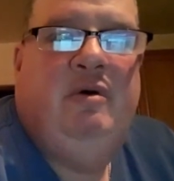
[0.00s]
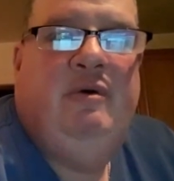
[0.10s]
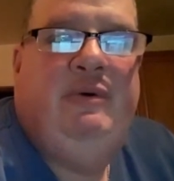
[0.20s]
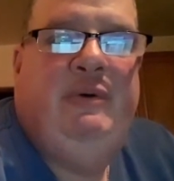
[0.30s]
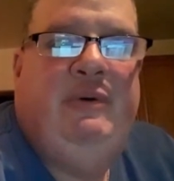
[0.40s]

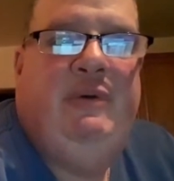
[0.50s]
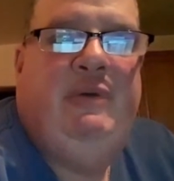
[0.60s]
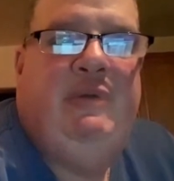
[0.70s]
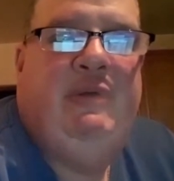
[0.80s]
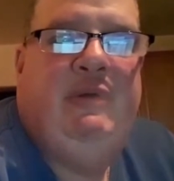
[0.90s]
I mean,
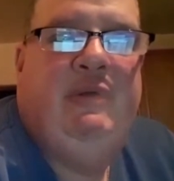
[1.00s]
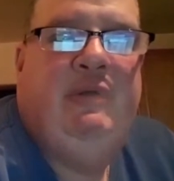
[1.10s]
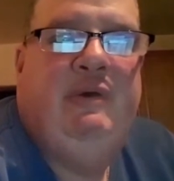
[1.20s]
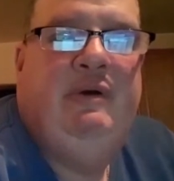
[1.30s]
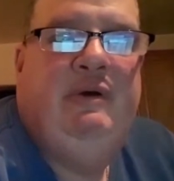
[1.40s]

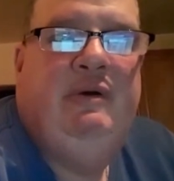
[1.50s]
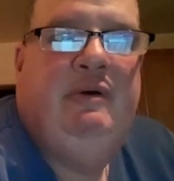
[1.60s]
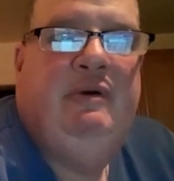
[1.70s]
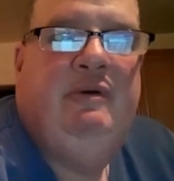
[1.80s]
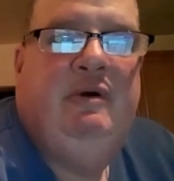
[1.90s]
it can be a
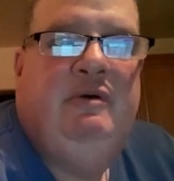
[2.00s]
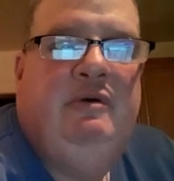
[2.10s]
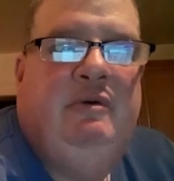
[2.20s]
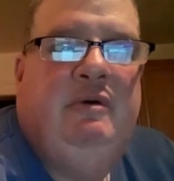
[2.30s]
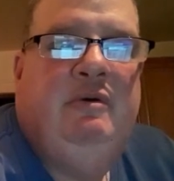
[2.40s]
little
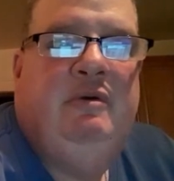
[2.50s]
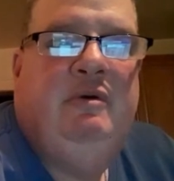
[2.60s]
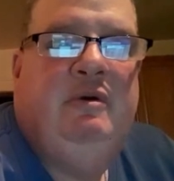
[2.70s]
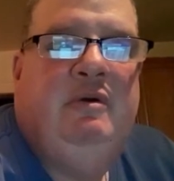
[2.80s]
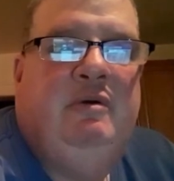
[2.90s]
difficult,